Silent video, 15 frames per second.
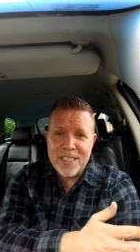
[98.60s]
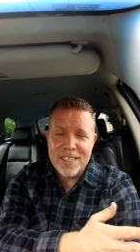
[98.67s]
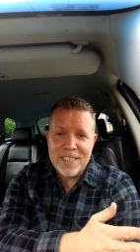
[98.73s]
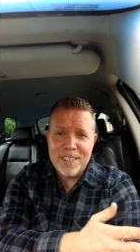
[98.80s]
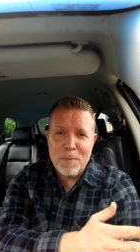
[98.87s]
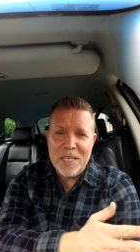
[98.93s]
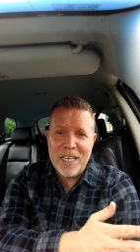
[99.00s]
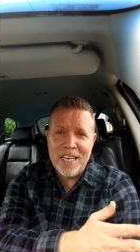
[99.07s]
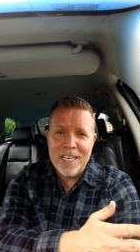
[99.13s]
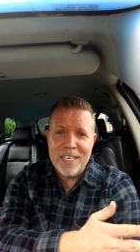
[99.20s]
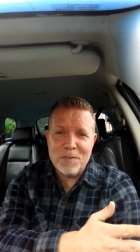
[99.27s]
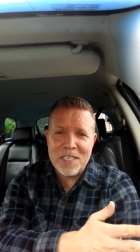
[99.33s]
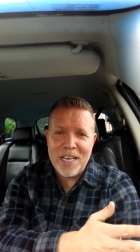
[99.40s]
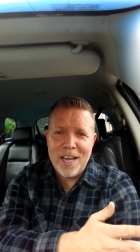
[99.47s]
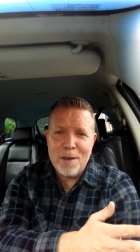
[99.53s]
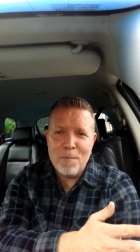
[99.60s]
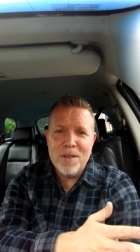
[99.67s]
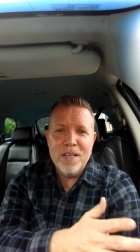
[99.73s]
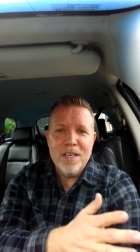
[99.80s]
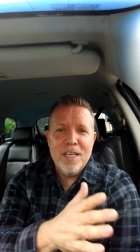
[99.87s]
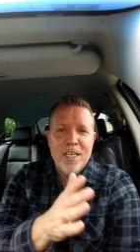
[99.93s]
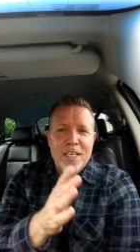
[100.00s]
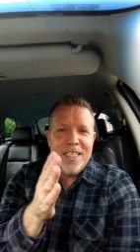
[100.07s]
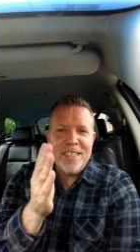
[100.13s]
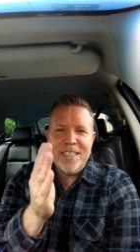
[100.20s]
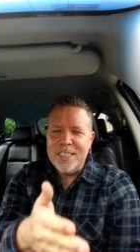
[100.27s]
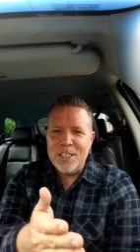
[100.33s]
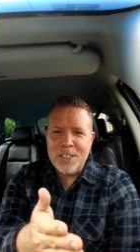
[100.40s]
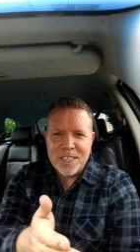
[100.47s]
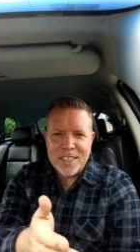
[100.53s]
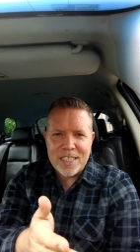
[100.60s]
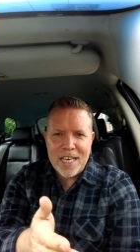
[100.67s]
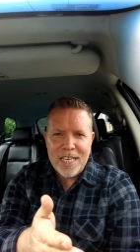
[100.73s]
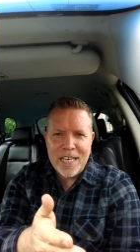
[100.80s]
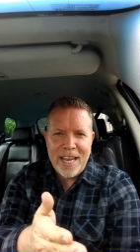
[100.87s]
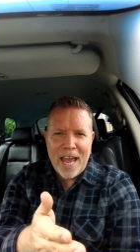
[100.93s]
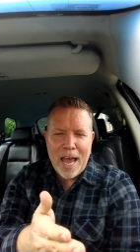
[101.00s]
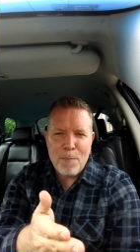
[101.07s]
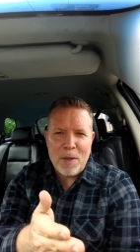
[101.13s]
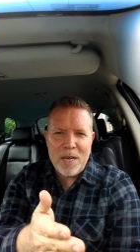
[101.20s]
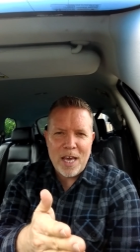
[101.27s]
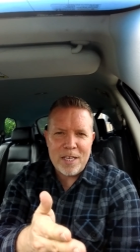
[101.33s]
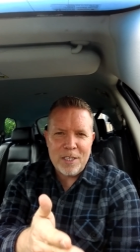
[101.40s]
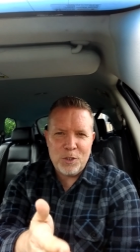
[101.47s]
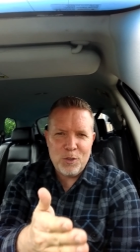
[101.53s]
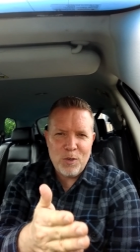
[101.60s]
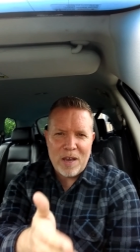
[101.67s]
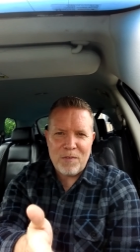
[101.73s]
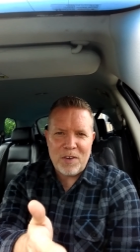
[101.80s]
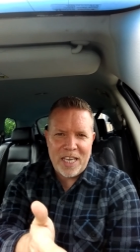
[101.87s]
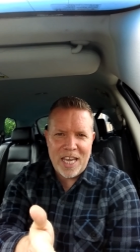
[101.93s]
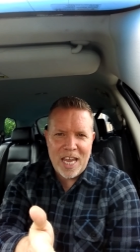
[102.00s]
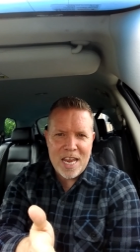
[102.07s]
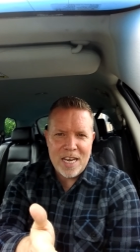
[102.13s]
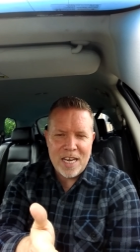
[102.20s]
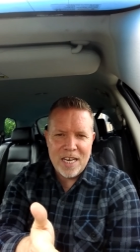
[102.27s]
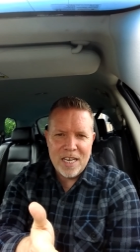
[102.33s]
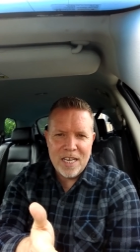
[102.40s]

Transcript: since the beginning of time. It didn't just suddenly happen now that you have a kid.